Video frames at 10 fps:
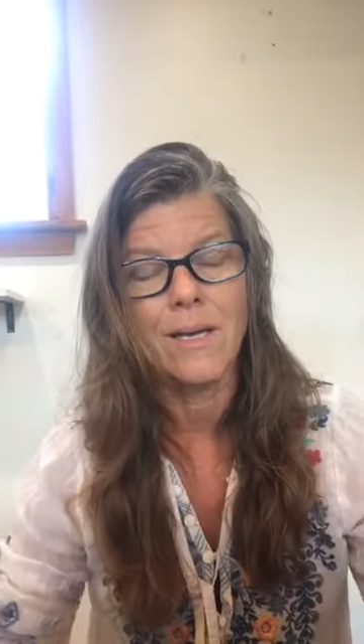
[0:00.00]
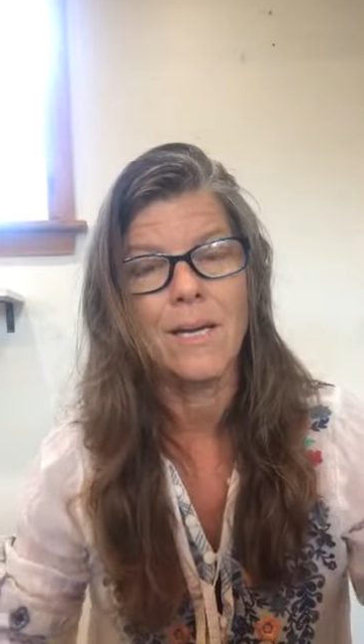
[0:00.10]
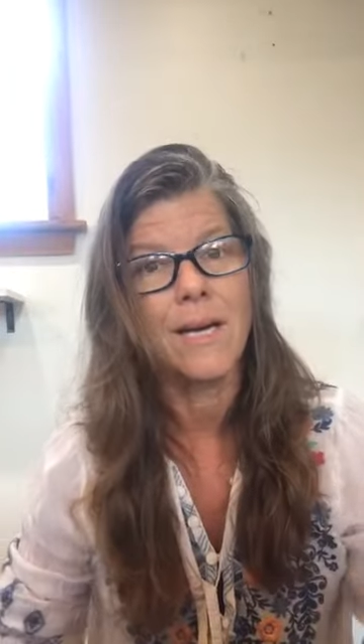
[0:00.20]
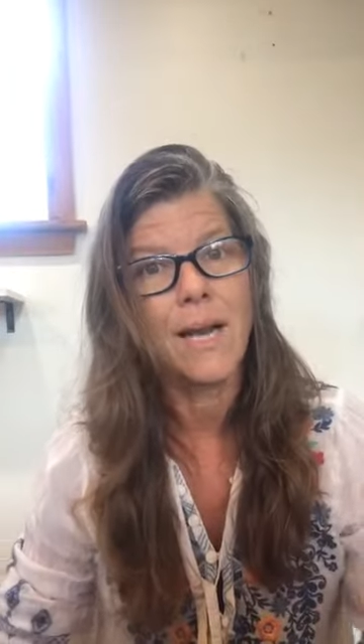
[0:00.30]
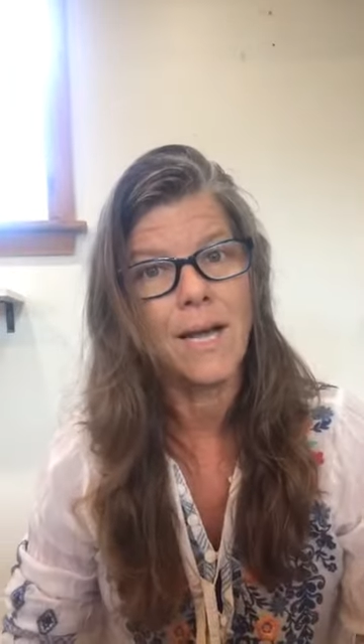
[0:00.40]

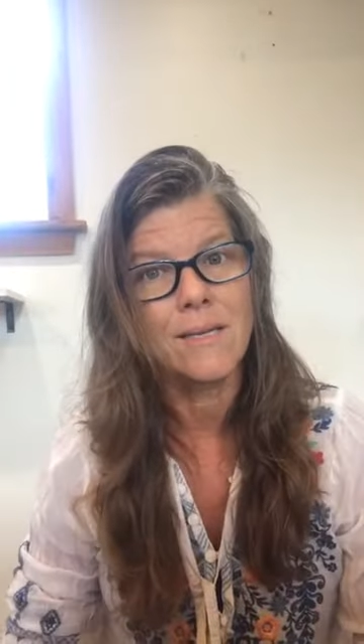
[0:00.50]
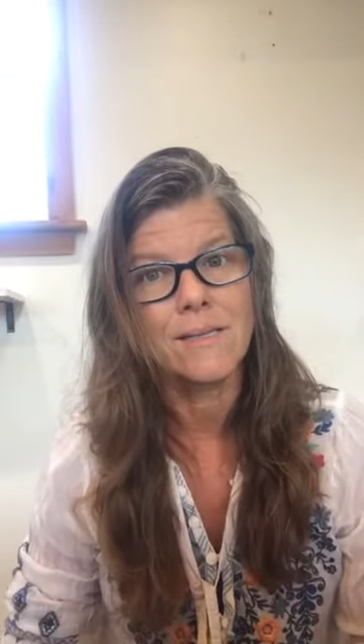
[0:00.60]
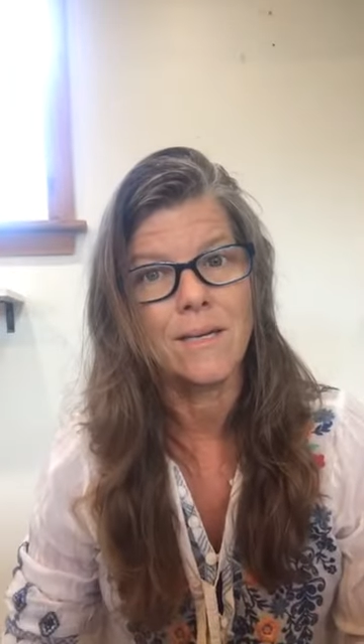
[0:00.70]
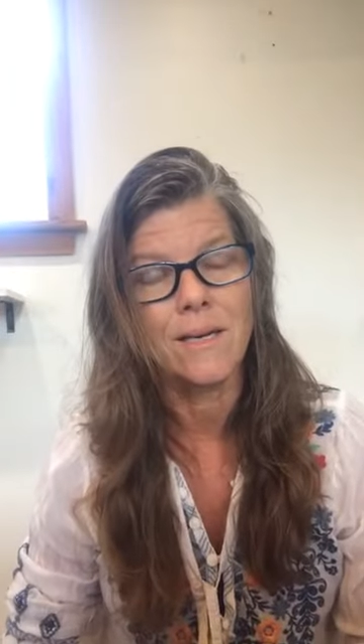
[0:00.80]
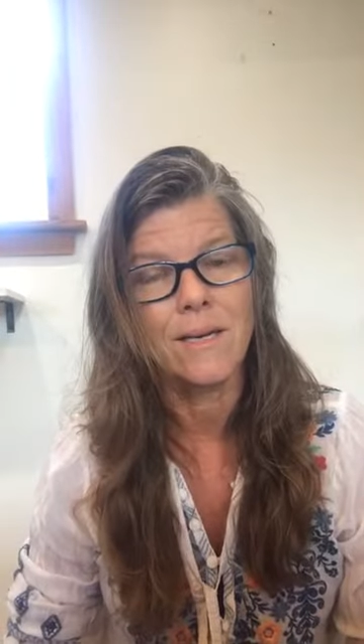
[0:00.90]
and it
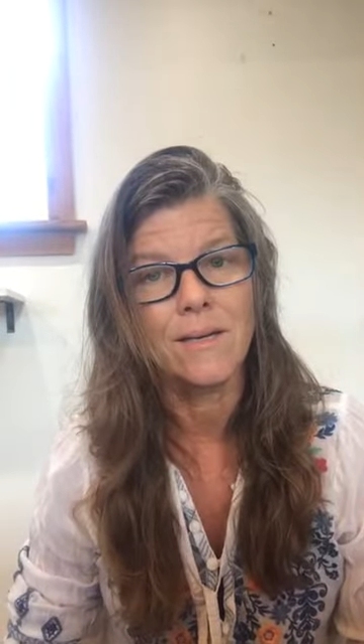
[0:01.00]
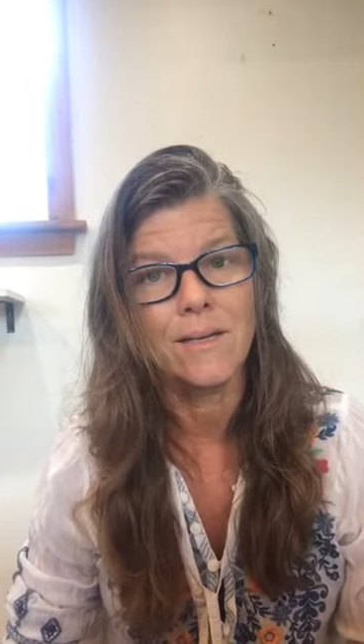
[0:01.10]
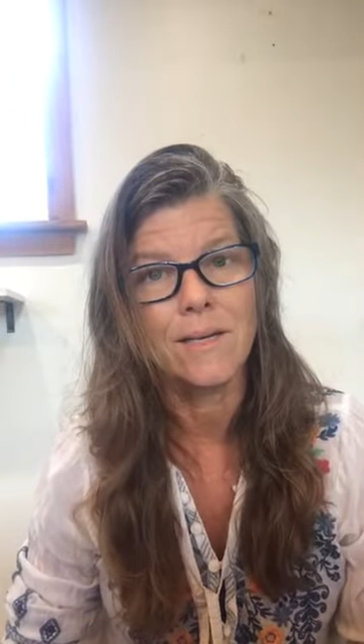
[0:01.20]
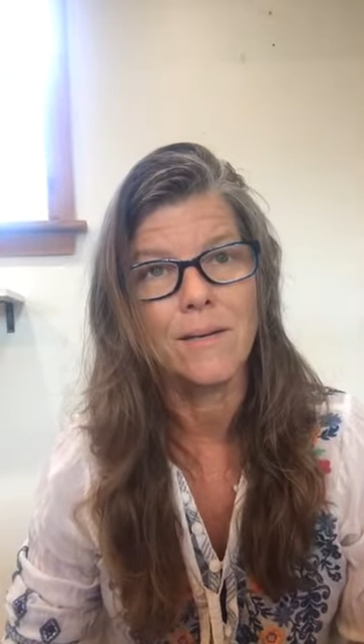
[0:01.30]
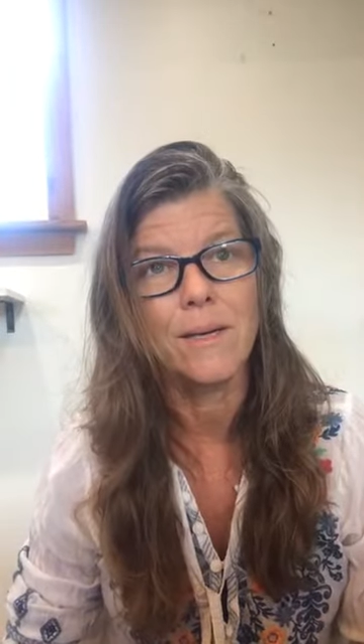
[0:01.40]
has
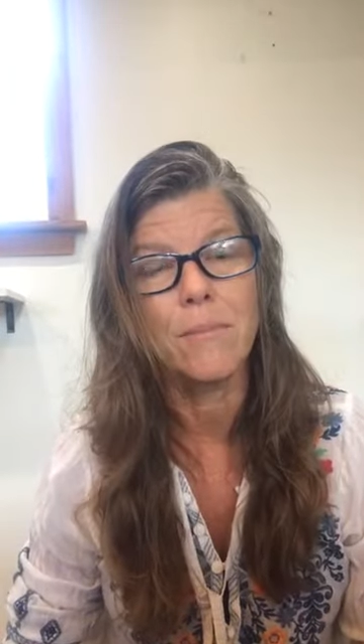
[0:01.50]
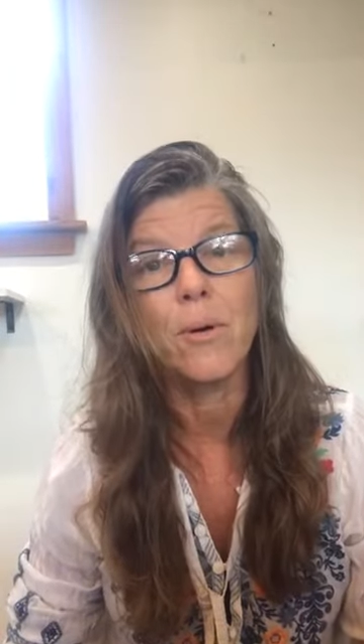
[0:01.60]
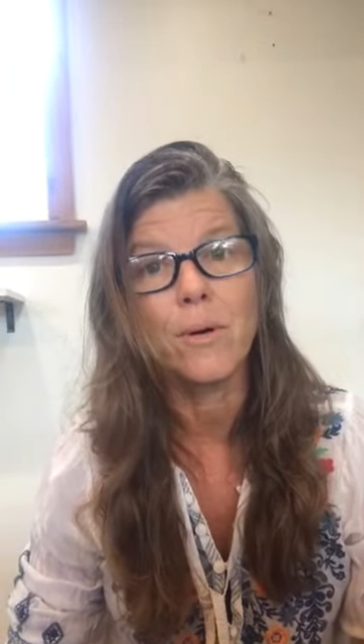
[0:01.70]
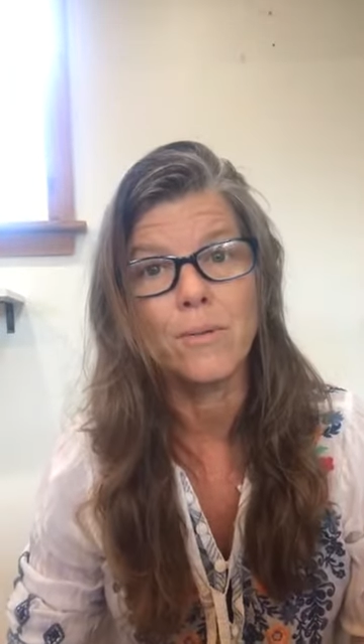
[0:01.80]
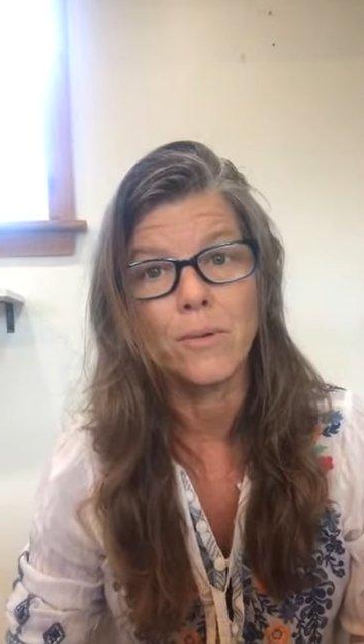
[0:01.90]
an
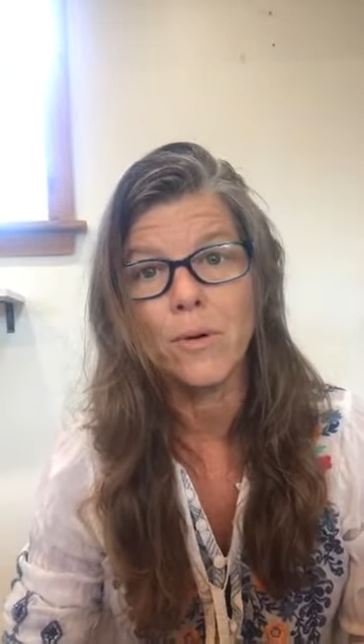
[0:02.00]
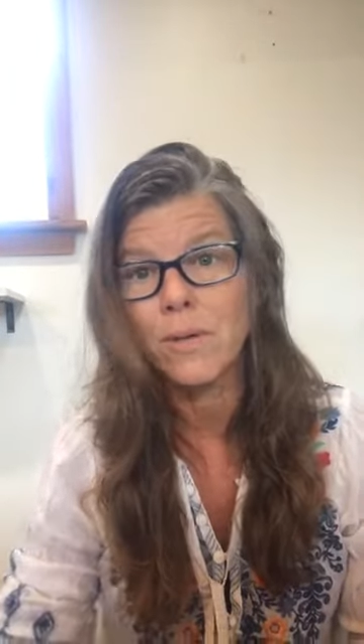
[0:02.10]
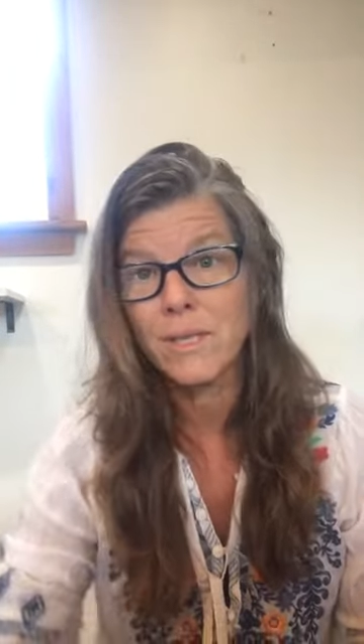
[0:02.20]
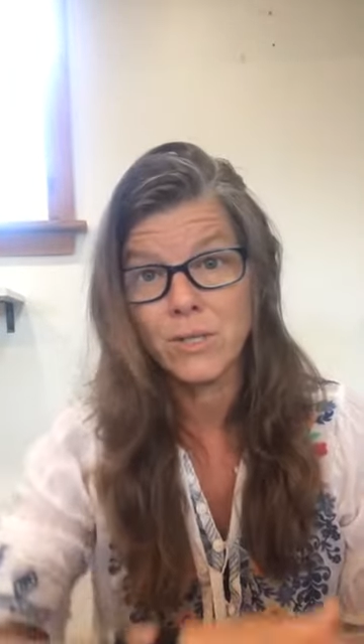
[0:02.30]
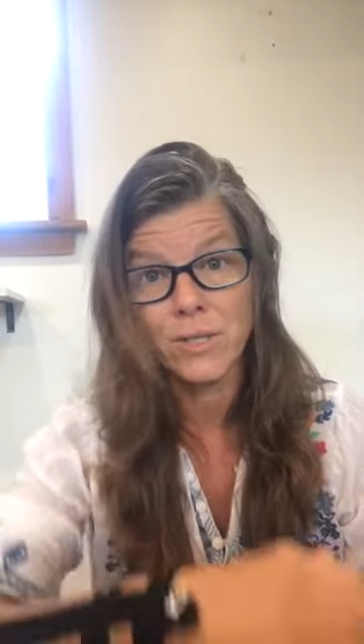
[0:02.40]
important
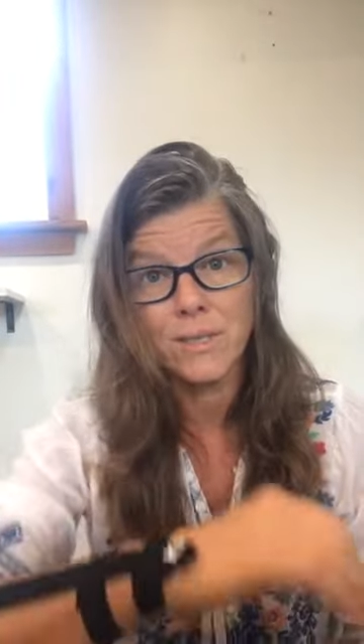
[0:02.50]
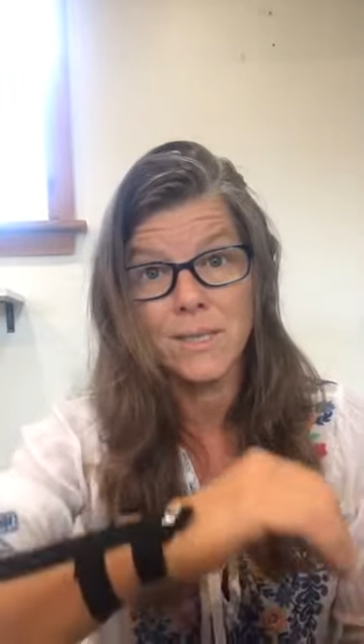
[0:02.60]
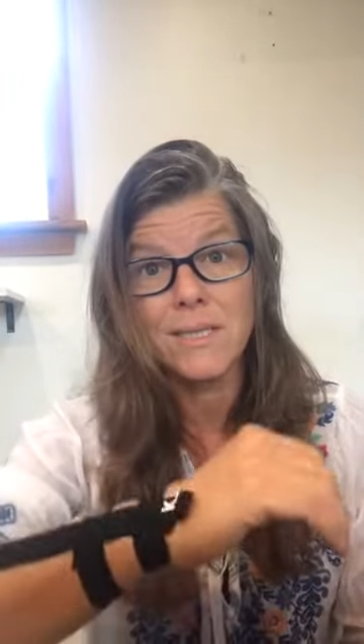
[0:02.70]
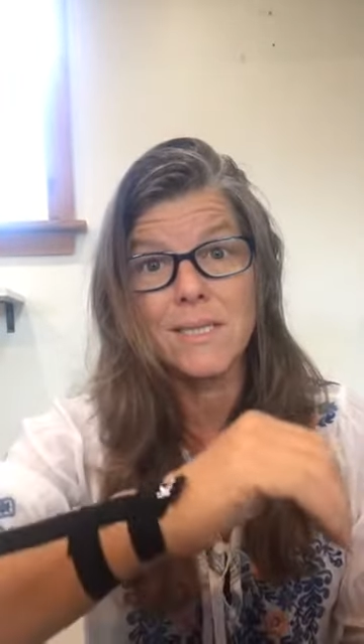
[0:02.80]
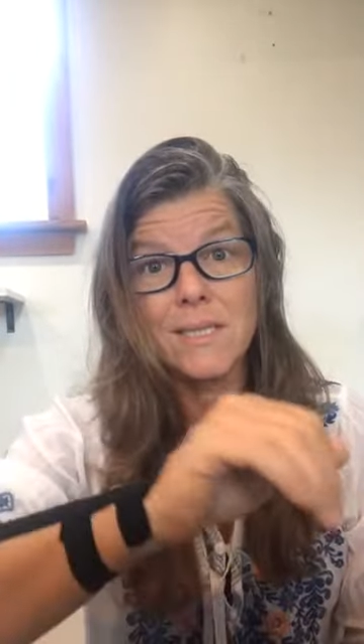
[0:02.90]
role in
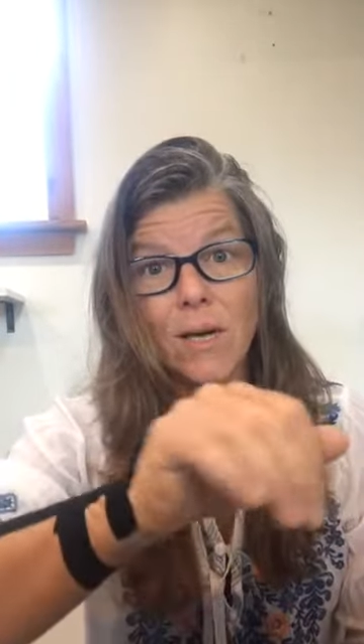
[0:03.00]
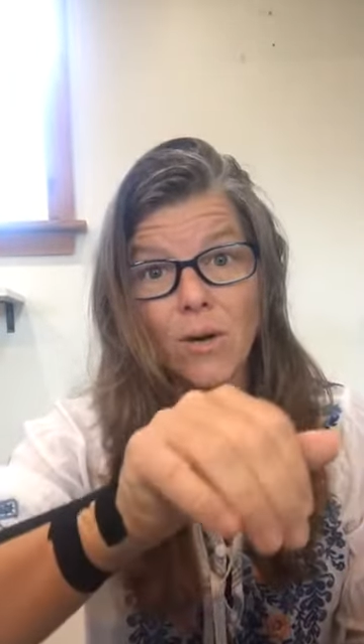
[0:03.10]
just